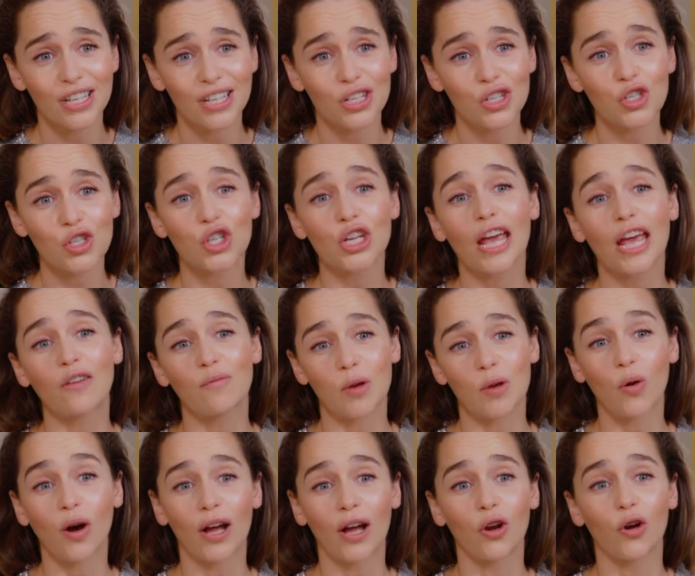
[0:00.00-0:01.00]
she gave me
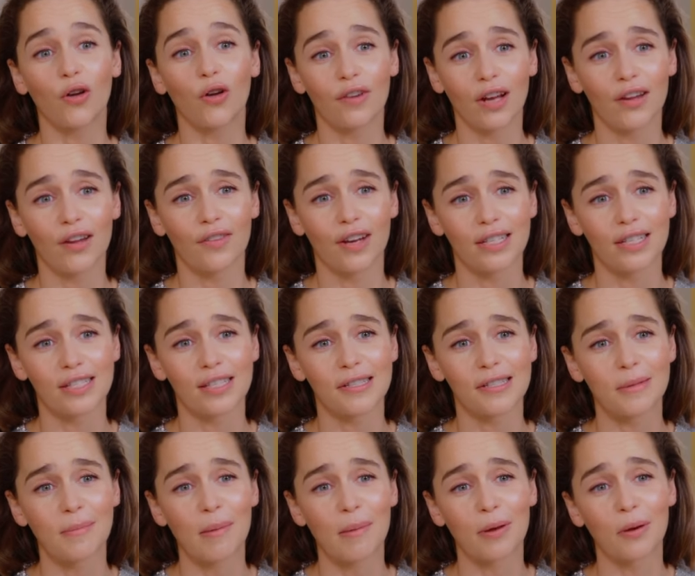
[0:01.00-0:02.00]
quite a lot of life lessons
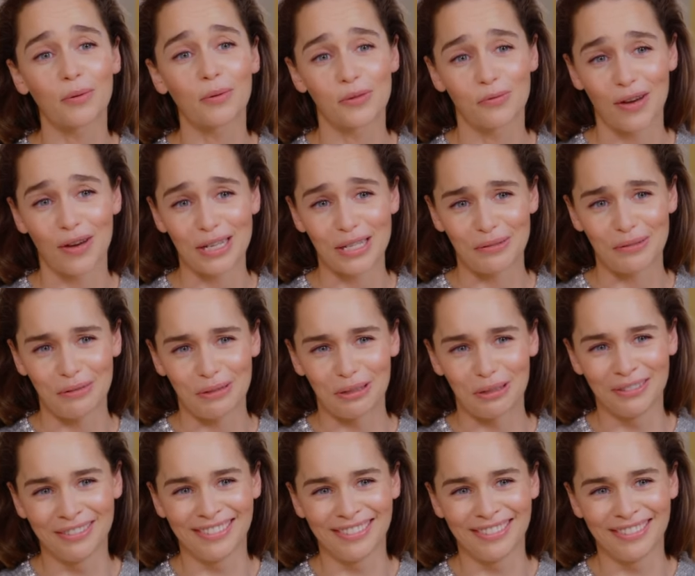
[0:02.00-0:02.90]
that maybe I wasn't ready for.